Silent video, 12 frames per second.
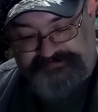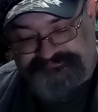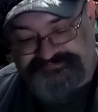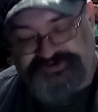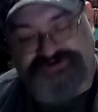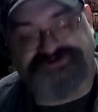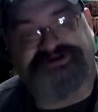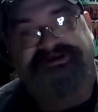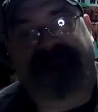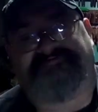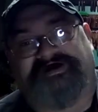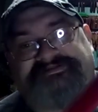Usually
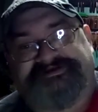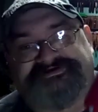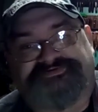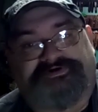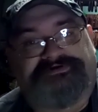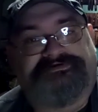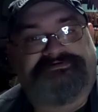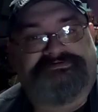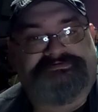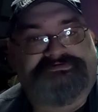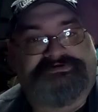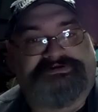I've got this one,
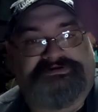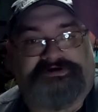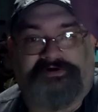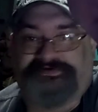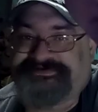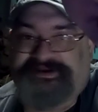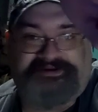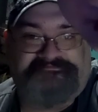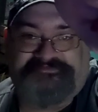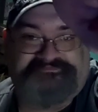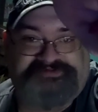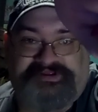and no, it's not a
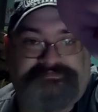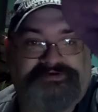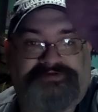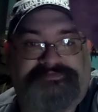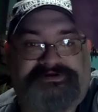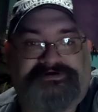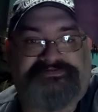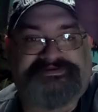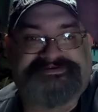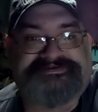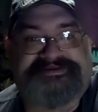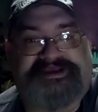58 millimeter.
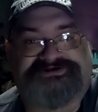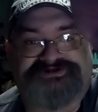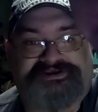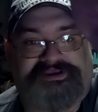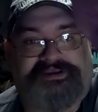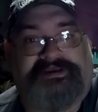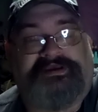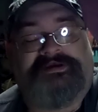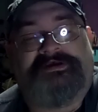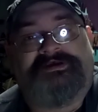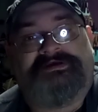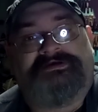This is actually
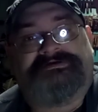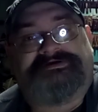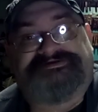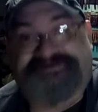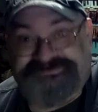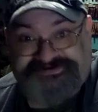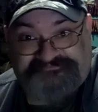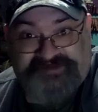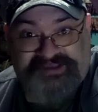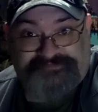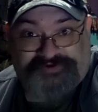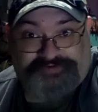a
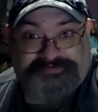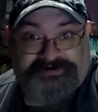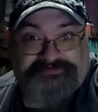65 millimeter.